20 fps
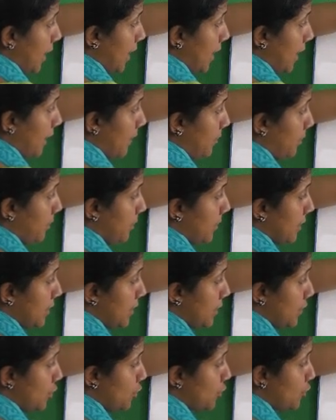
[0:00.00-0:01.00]
Up
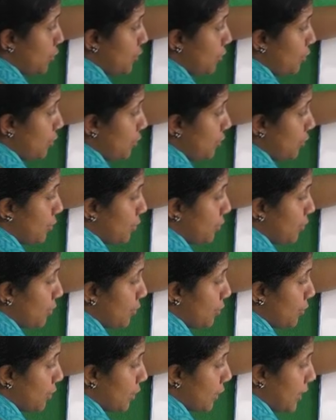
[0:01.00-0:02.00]
to
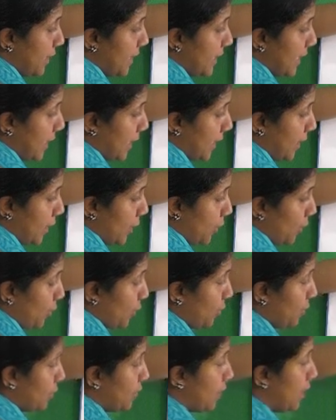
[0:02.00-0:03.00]

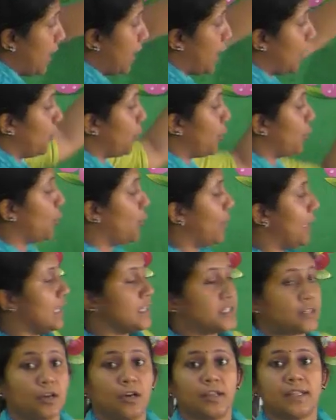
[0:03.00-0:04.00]
down. How you will
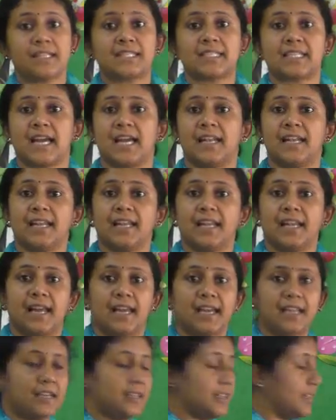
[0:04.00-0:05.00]
draw the standing
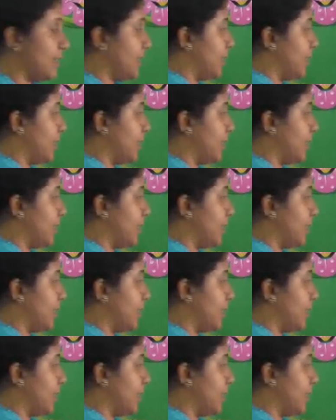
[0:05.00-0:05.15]
line?